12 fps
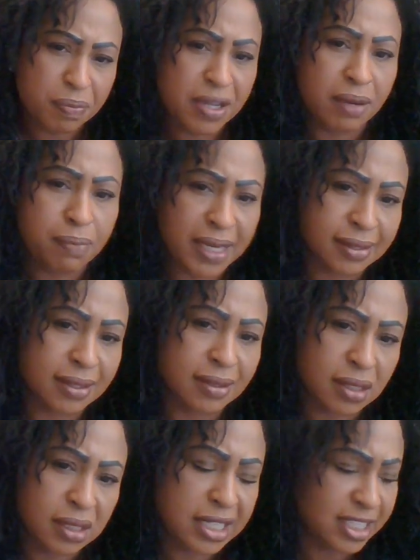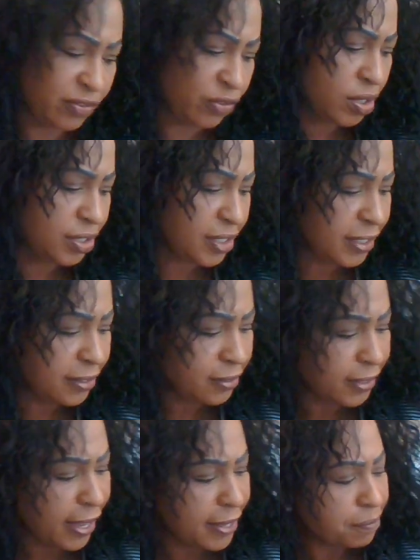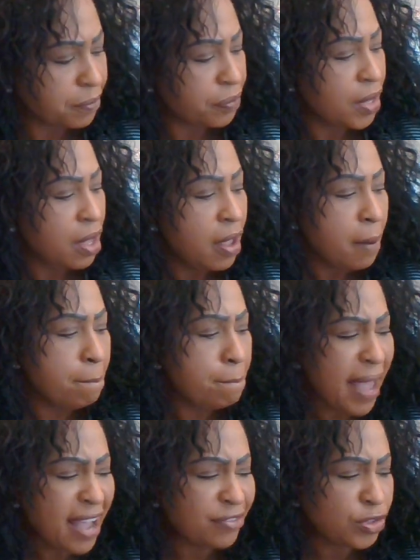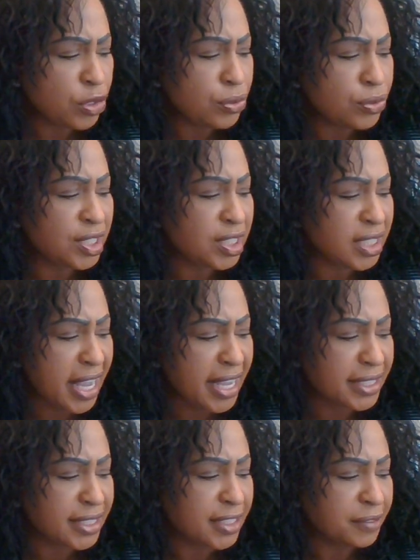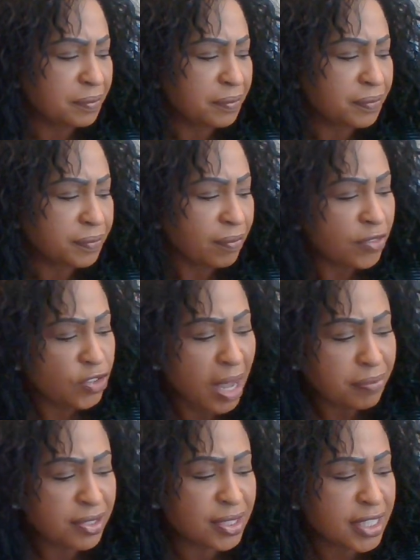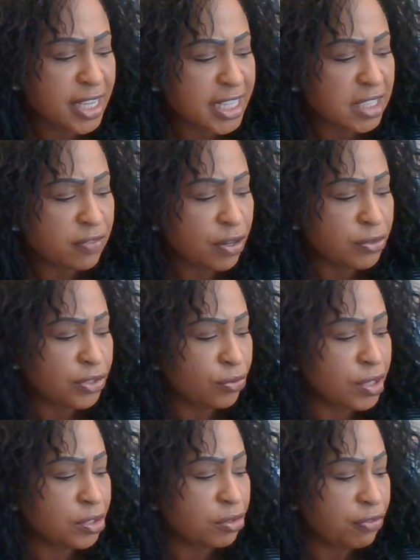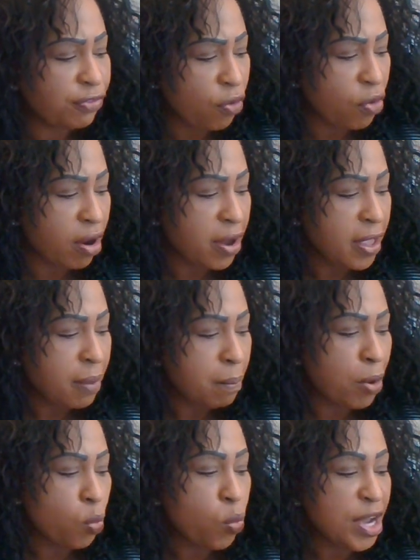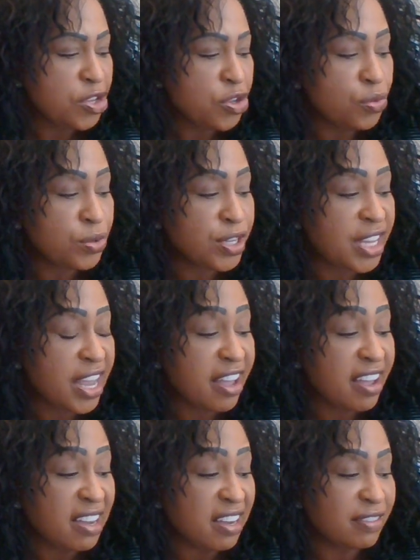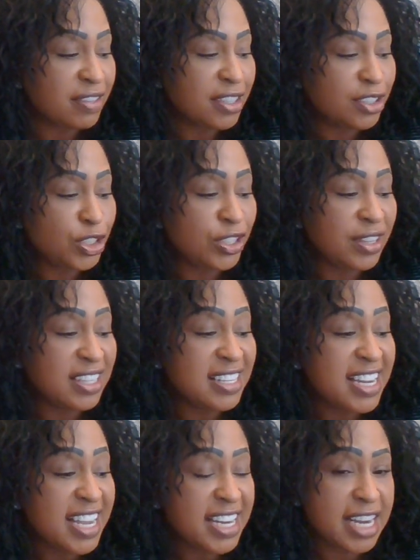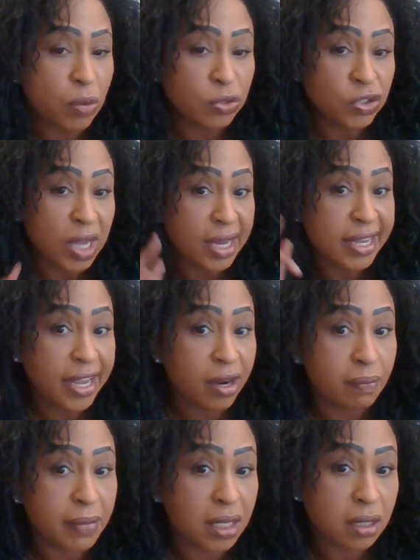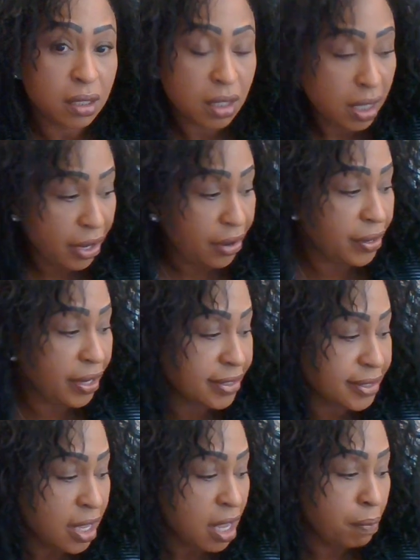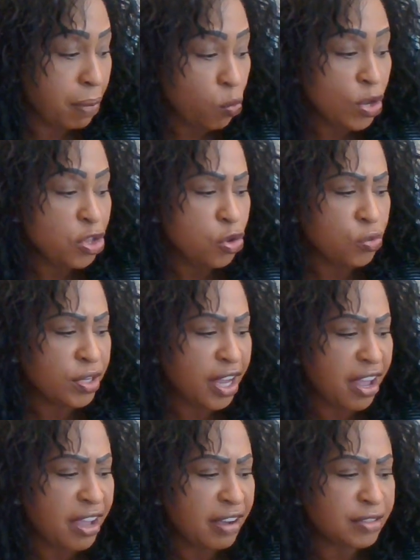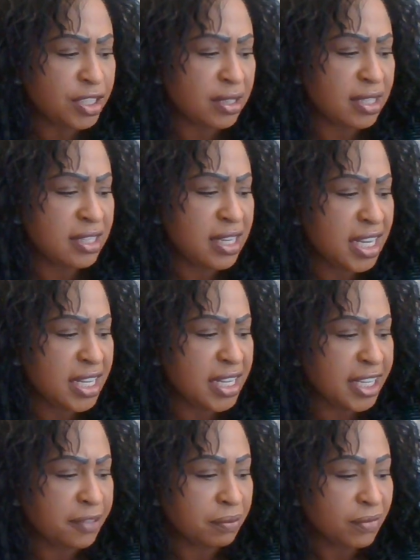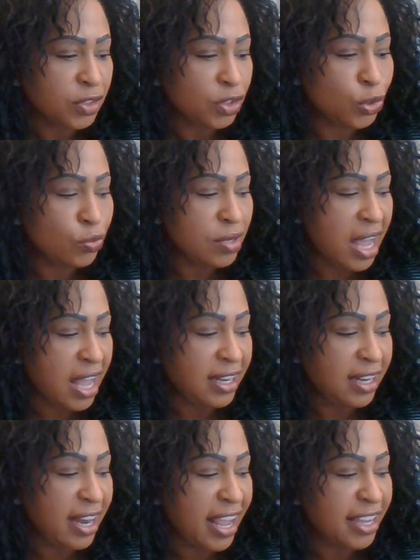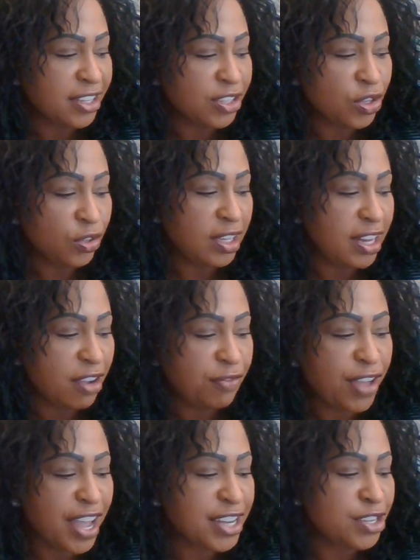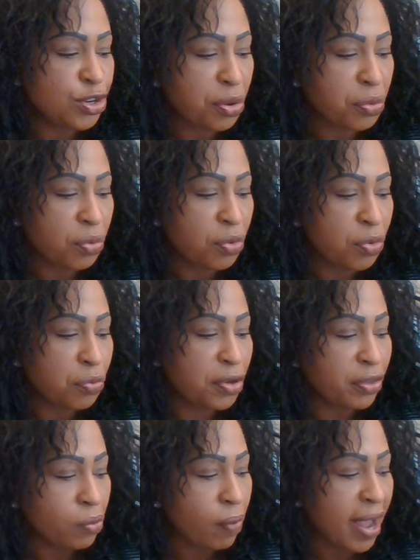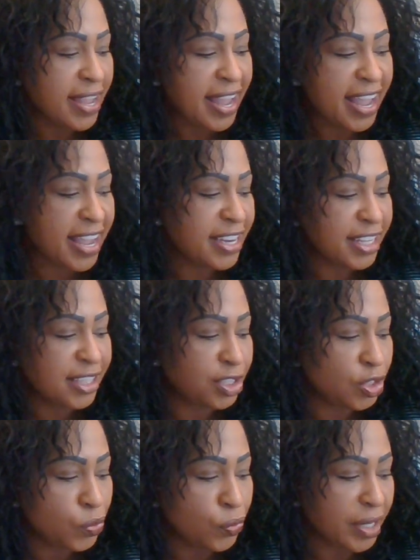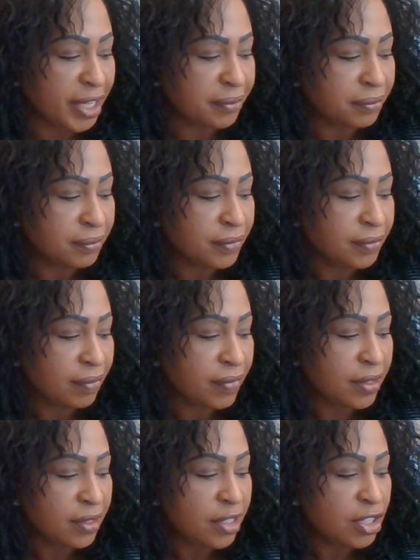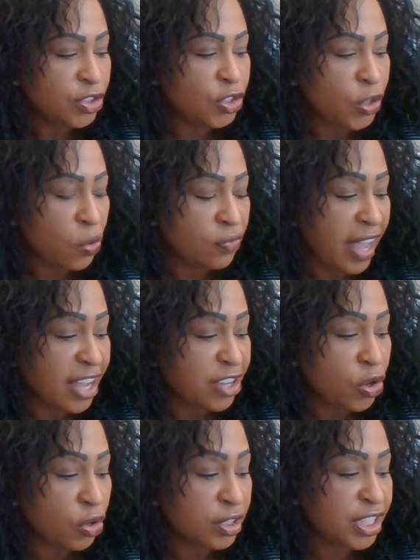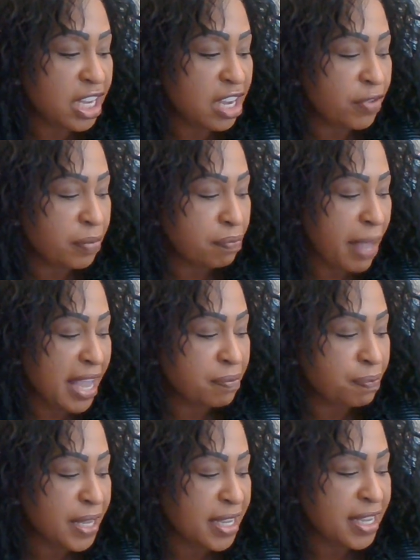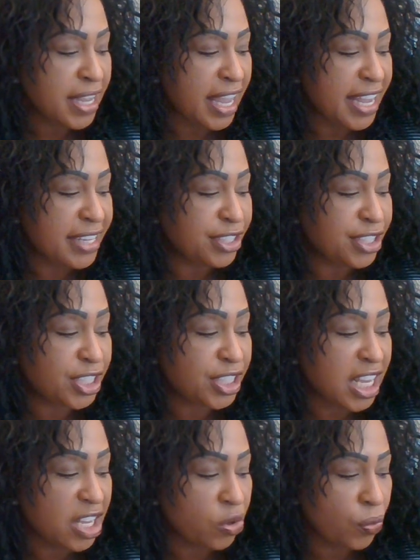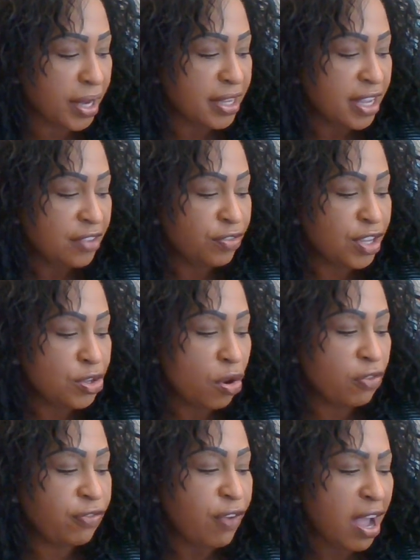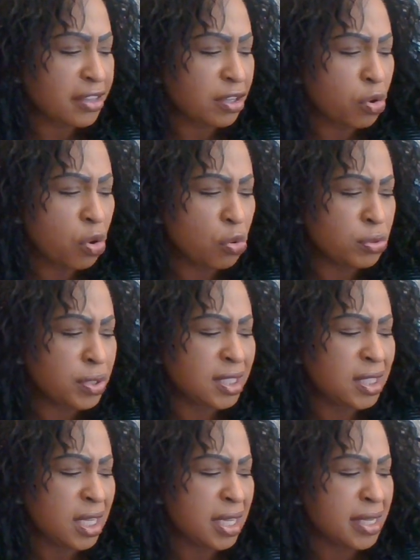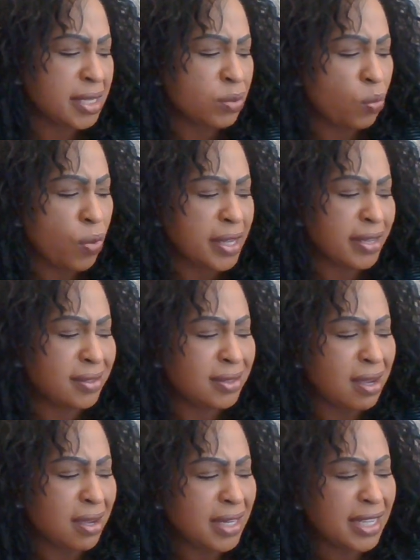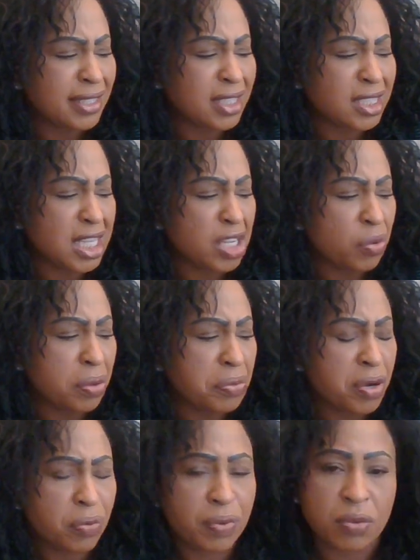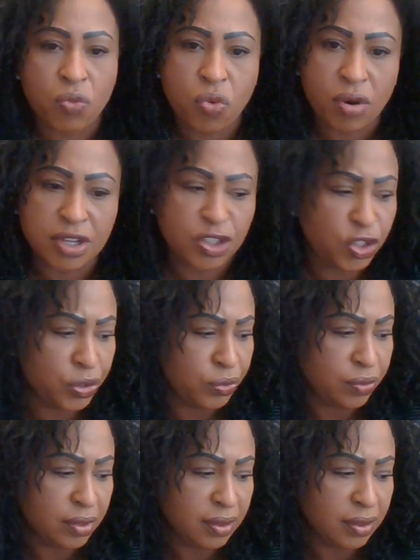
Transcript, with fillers: to be a blessing to the less fortunate, okay? Matthew 6, chapter 6, verse 3 through 4. But when you give to the needy, I want y'all to hear me. Here it is. But when you give to the needy, do not let your left hand know what the right hand is doing, so that your giving may be in secret. Then your Father who sees what is done in secret will reward you.